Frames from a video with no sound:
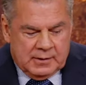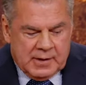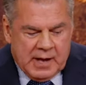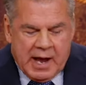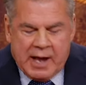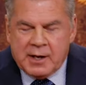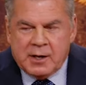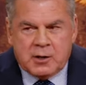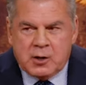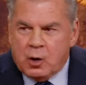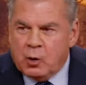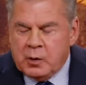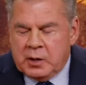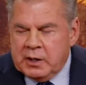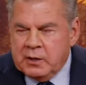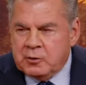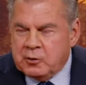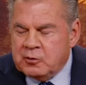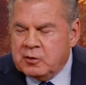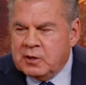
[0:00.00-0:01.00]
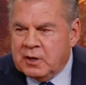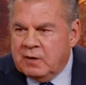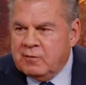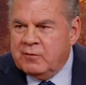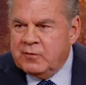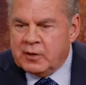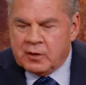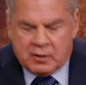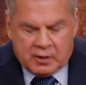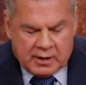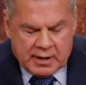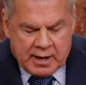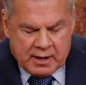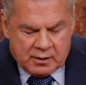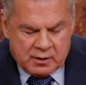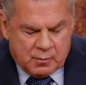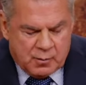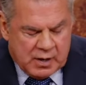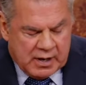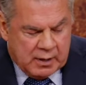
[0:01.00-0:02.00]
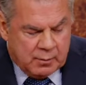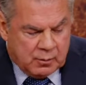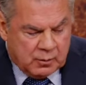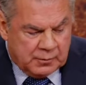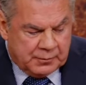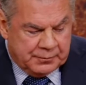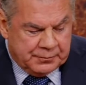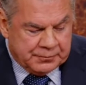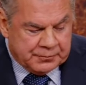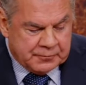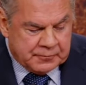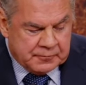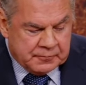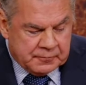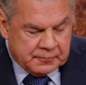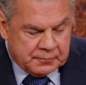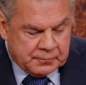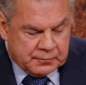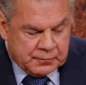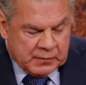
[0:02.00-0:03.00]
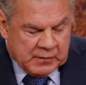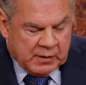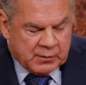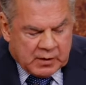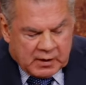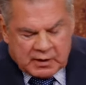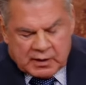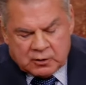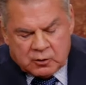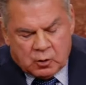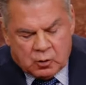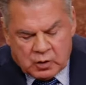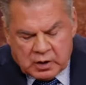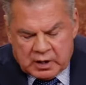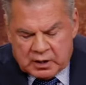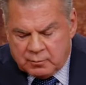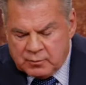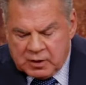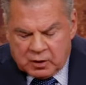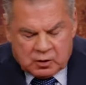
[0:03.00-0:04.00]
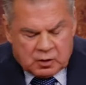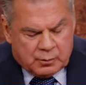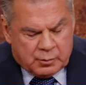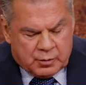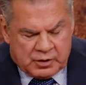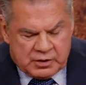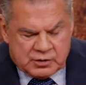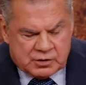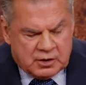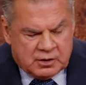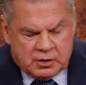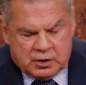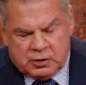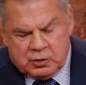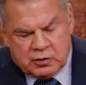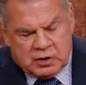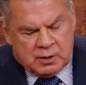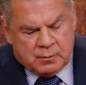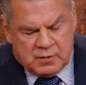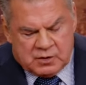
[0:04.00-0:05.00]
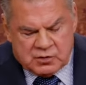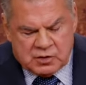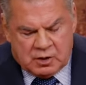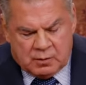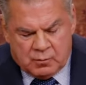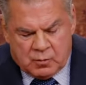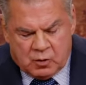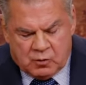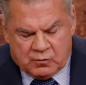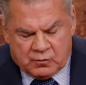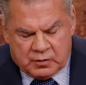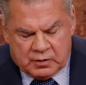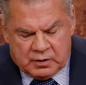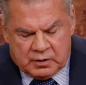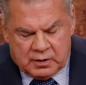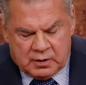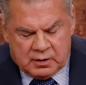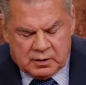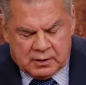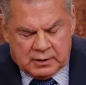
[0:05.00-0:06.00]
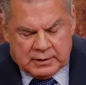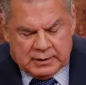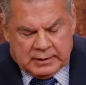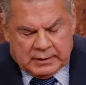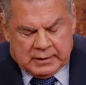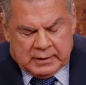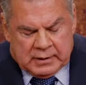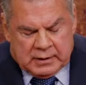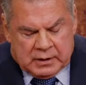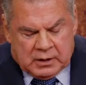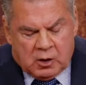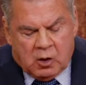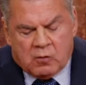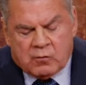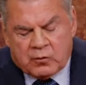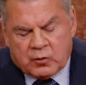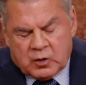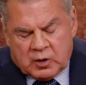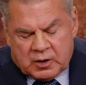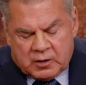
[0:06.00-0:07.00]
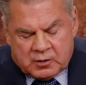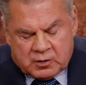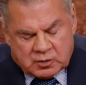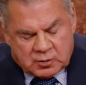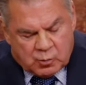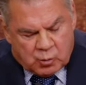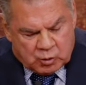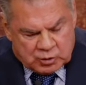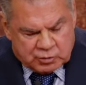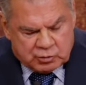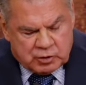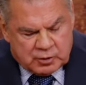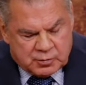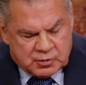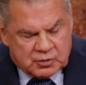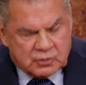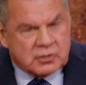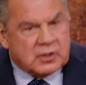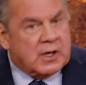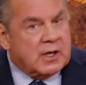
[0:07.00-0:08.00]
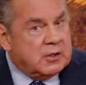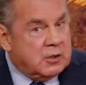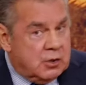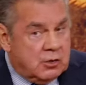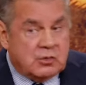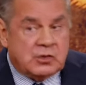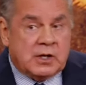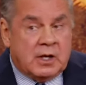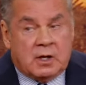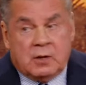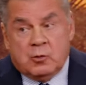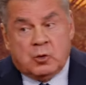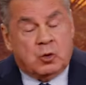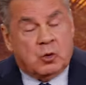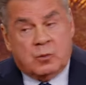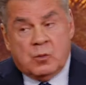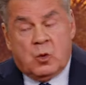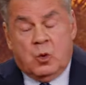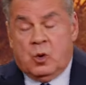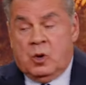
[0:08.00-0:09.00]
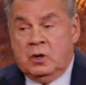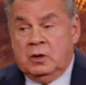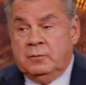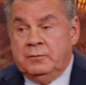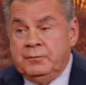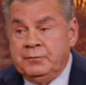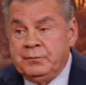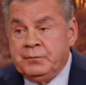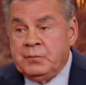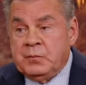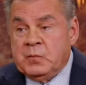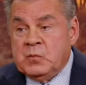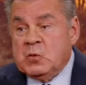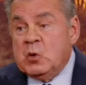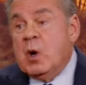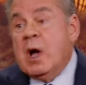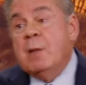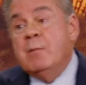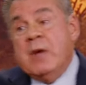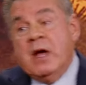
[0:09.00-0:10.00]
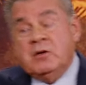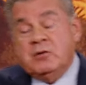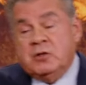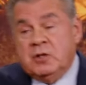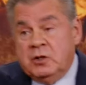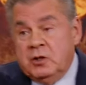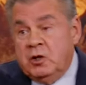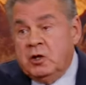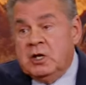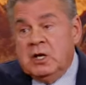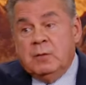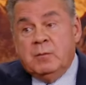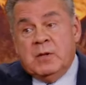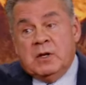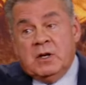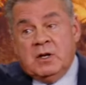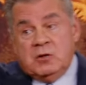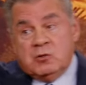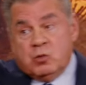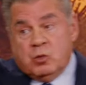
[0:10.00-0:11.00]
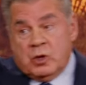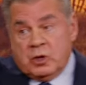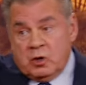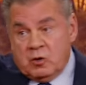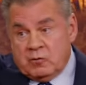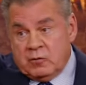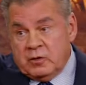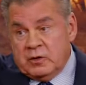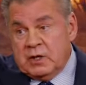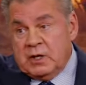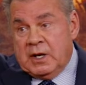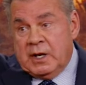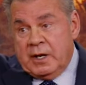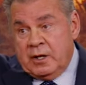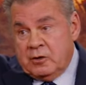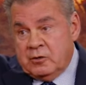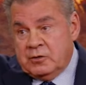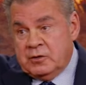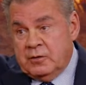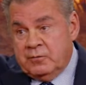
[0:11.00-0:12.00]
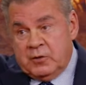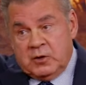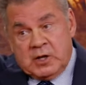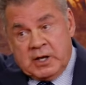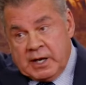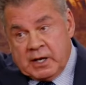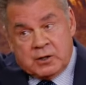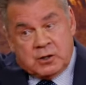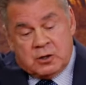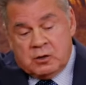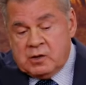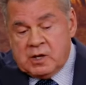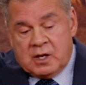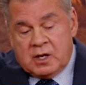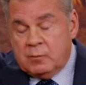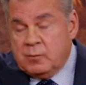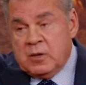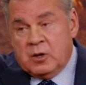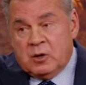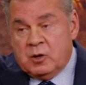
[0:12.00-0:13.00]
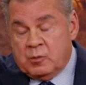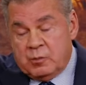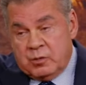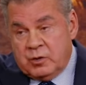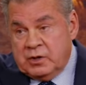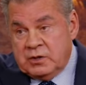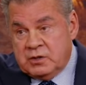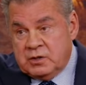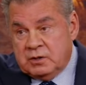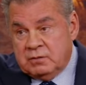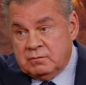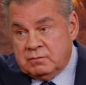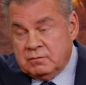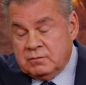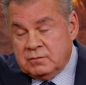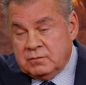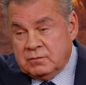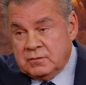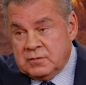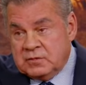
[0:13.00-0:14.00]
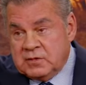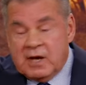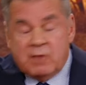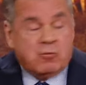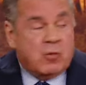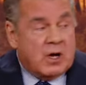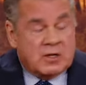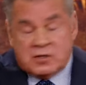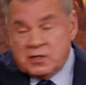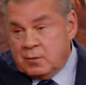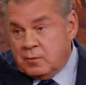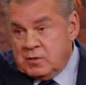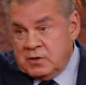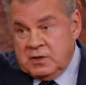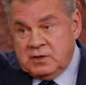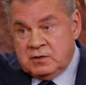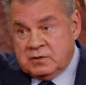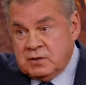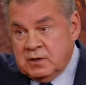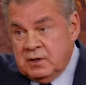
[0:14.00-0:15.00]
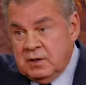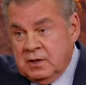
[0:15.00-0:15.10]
I didn't know it either until I figured it out in the Bible. And then I told God, I'm not going to preach it until you give me something over in the, over uh, some more scriptures. Uh, you said two or more. So I'm asking you to give me at least one over in the letters. If you can't do that, I'm not going to preach it. Because I've watched some of these.